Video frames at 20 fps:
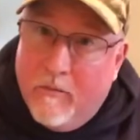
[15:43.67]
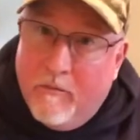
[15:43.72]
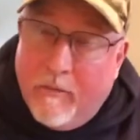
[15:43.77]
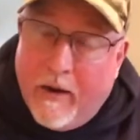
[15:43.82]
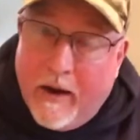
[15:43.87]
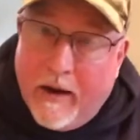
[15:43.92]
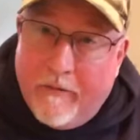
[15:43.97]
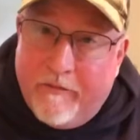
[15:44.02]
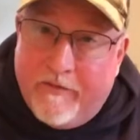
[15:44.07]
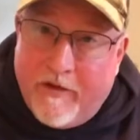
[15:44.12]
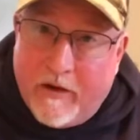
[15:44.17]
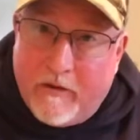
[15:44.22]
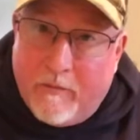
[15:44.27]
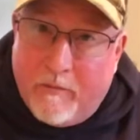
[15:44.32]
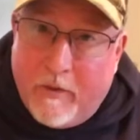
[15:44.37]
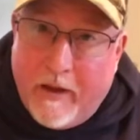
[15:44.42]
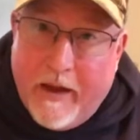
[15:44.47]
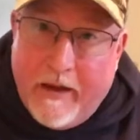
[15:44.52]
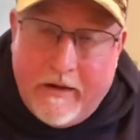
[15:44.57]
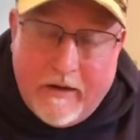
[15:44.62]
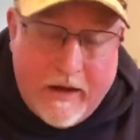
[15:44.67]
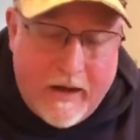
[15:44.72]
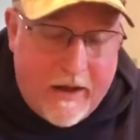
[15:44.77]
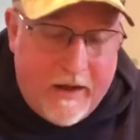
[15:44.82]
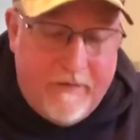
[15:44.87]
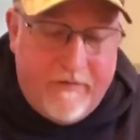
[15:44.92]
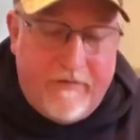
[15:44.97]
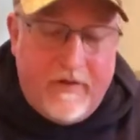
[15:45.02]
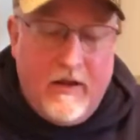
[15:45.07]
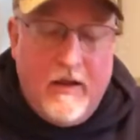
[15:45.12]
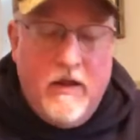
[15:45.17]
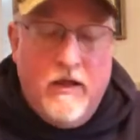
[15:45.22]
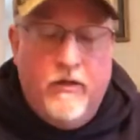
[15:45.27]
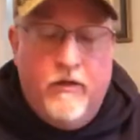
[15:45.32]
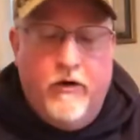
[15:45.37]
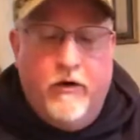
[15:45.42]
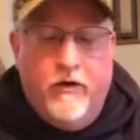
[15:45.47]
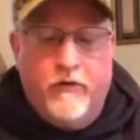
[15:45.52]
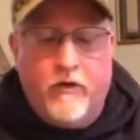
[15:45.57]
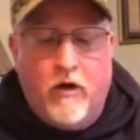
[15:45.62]
my fixed blade knife.
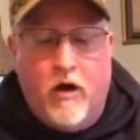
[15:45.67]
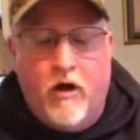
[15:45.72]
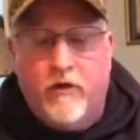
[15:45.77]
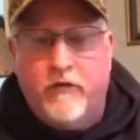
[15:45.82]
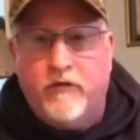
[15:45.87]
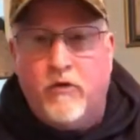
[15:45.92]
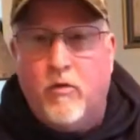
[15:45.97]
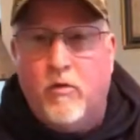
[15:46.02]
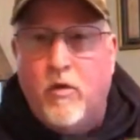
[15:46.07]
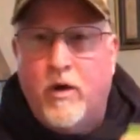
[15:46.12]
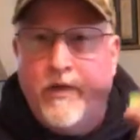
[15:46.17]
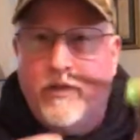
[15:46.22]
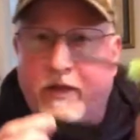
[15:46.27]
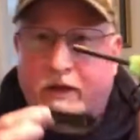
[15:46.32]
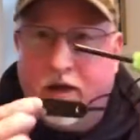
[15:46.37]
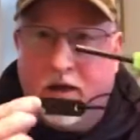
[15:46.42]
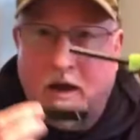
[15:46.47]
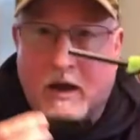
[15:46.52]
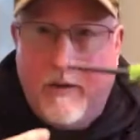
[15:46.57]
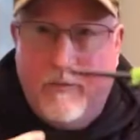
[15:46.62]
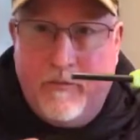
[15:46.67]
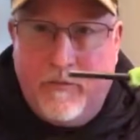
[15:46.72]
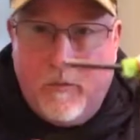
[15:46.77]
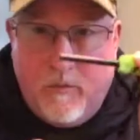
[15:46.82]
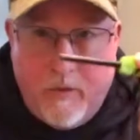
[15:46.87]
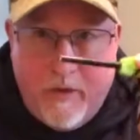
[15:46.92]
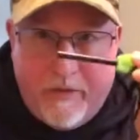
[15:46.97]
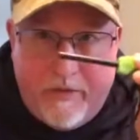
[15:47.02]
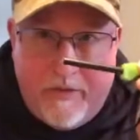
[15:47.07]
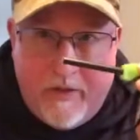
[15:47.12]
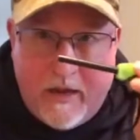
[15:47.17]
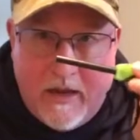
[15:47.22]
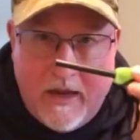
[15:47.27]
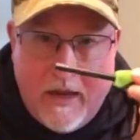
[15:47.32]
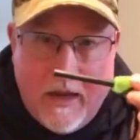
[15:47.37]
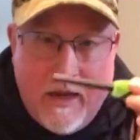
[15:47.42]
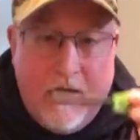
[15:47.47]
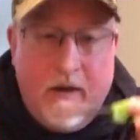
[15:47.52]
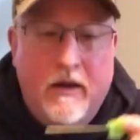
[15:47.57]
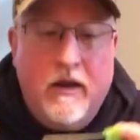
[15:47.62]
There's also one that comes with the
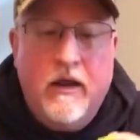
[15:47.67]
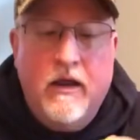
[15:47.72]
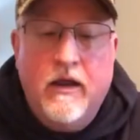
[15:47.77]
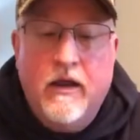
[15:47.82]
kit,